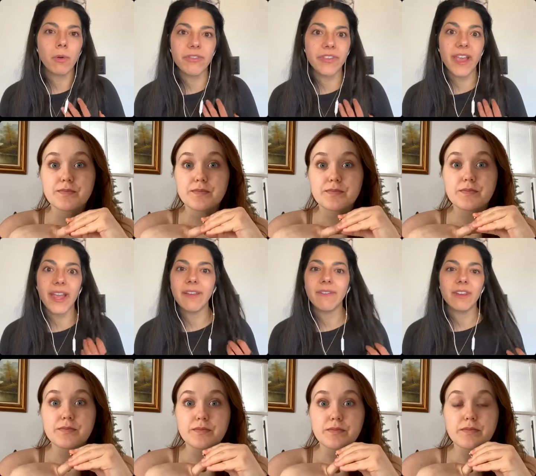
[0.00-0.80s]
Speaker 1: would
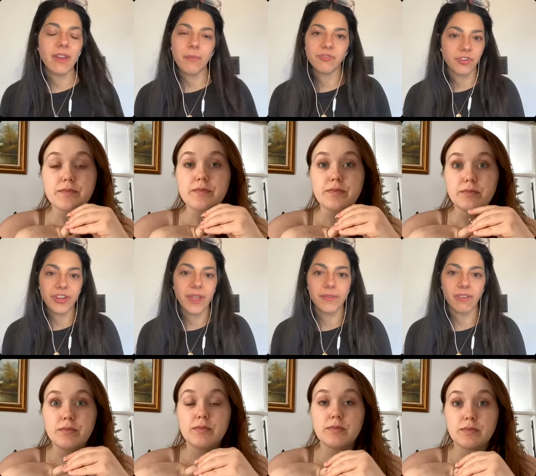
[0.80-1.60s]
say even i'm sure
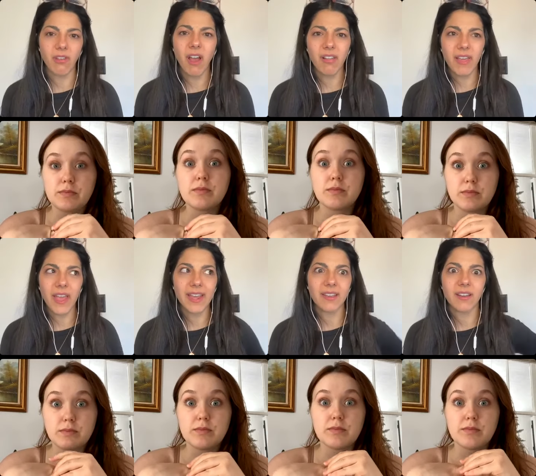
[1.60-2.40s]
you get this a lot
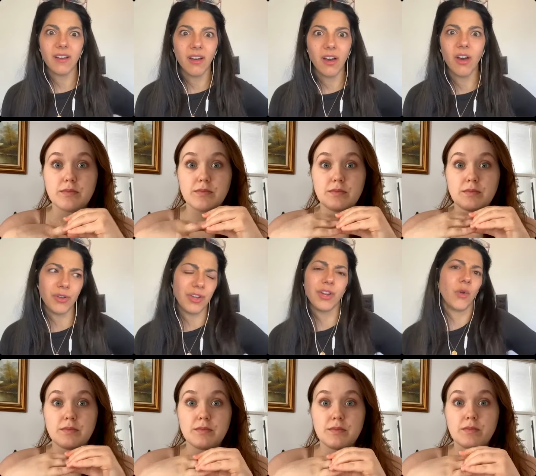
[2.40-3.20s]
like
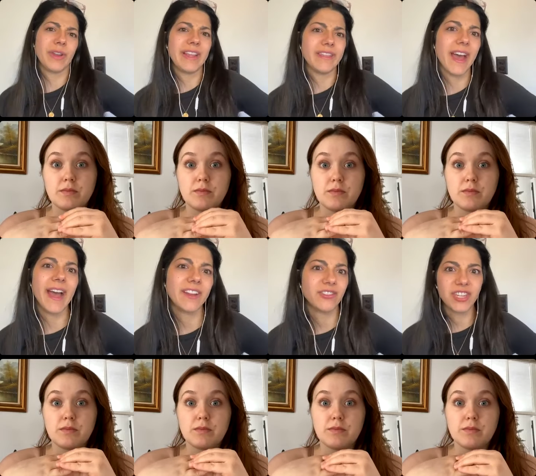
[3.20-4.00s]
oh you don't eat
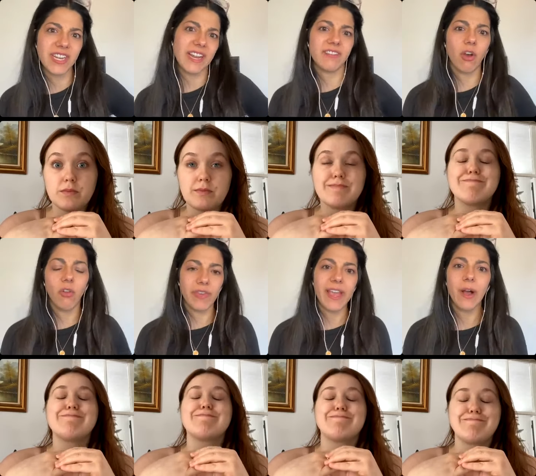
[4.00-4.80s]
that she eats
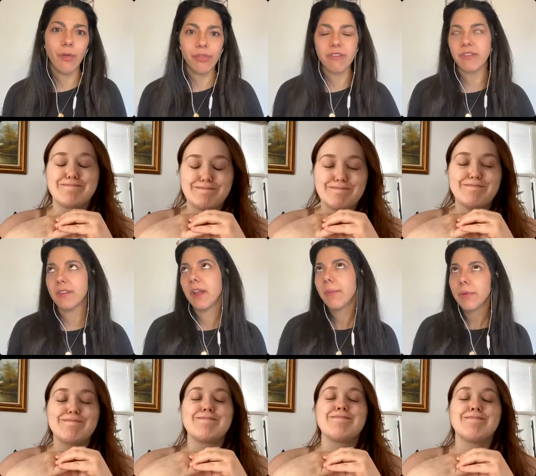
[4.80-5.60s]
only healthy
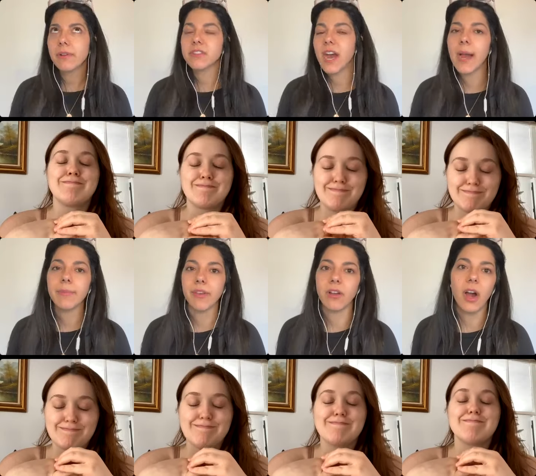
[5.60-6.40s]
the number of
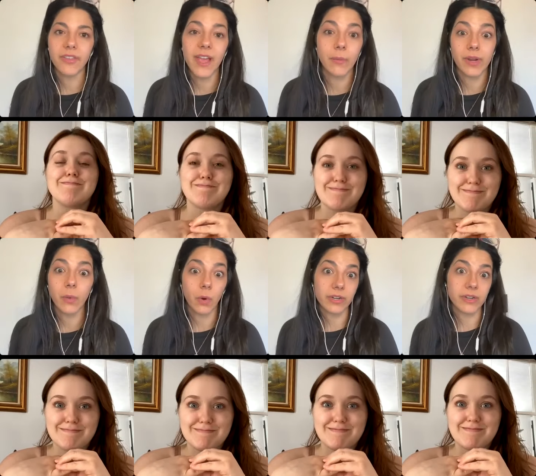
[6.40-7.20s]
times i got that when
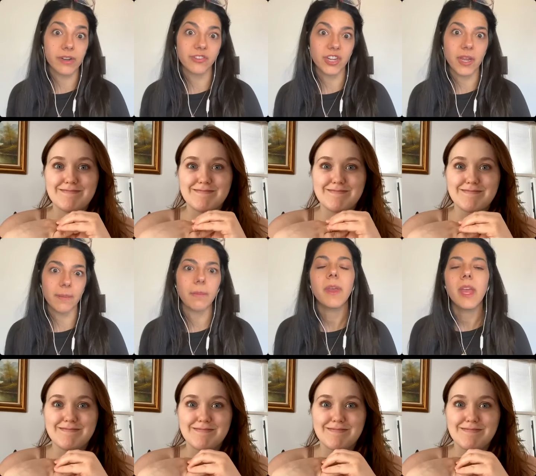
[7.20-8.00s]
i worked in the
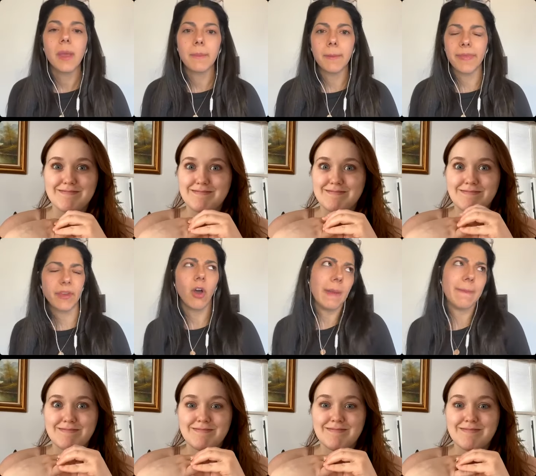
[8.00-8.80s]
gym people
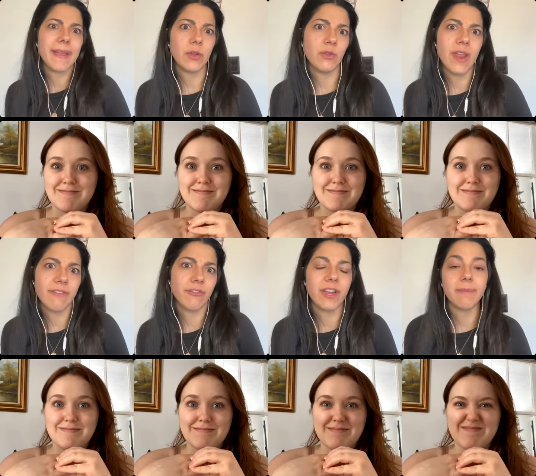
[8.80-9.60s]
like oh i bet you
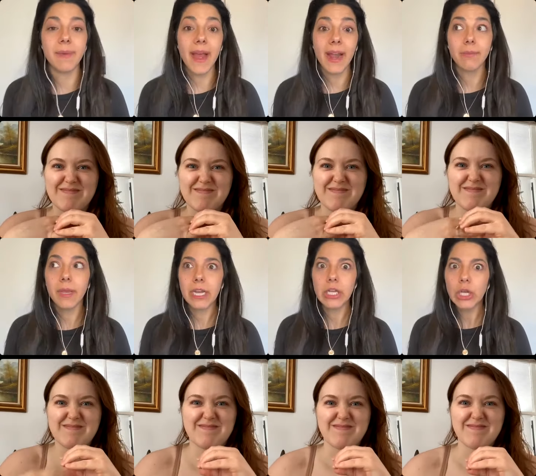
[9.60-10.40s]
never eat bad." i'm
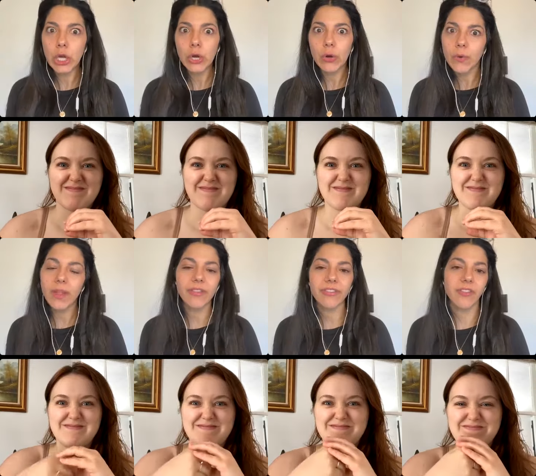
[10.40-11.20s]
like no
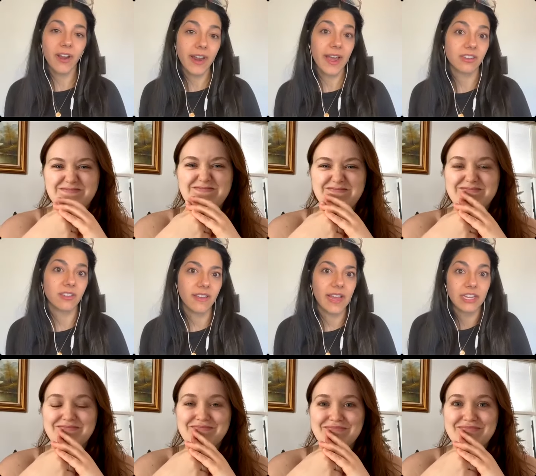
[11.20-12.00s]
that's not
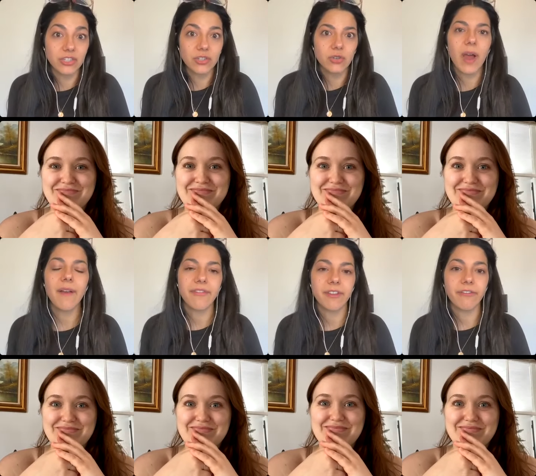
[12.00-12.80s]
actually like i do
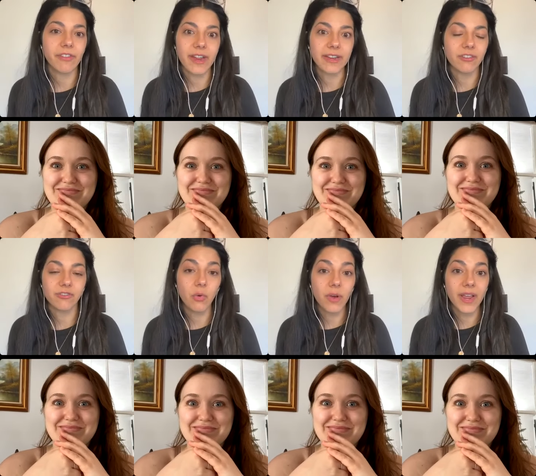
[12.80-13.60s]
have stuff that i
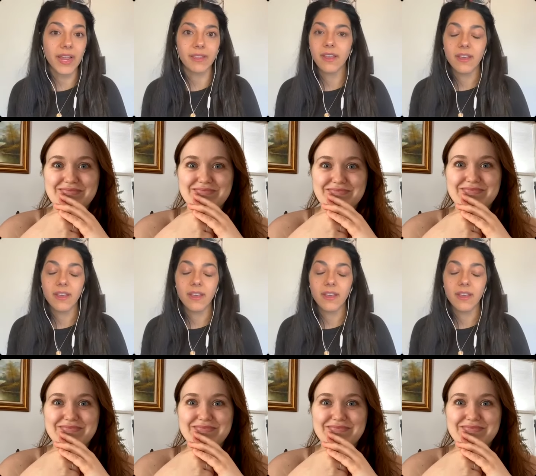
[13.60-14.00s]
enjoy and